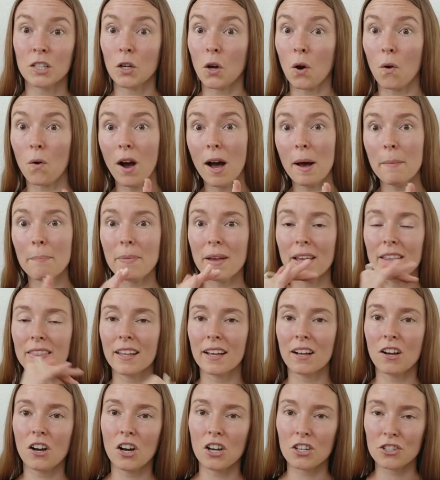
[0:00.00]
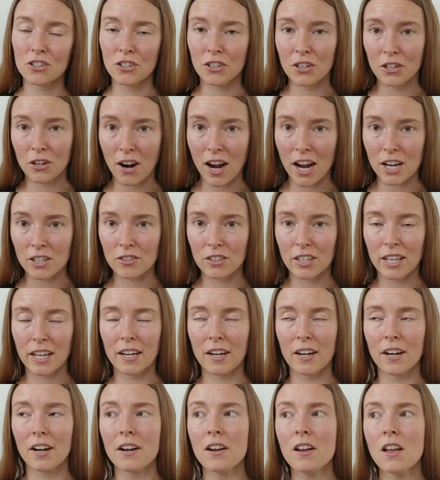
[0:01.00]
go up and then cause you to crash
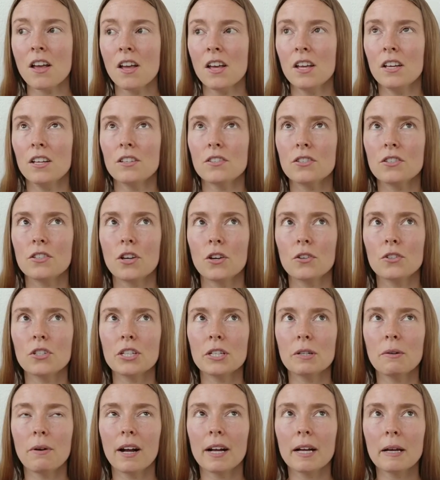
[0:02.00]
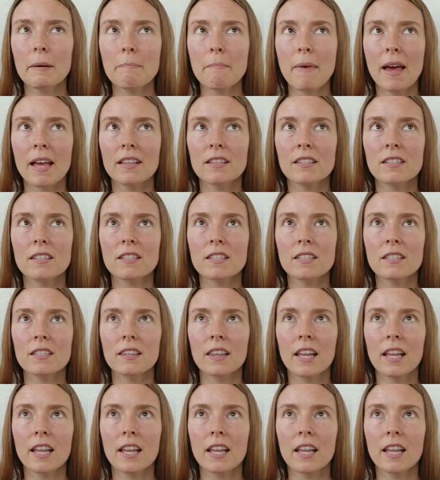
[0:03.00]
later. So, she recommends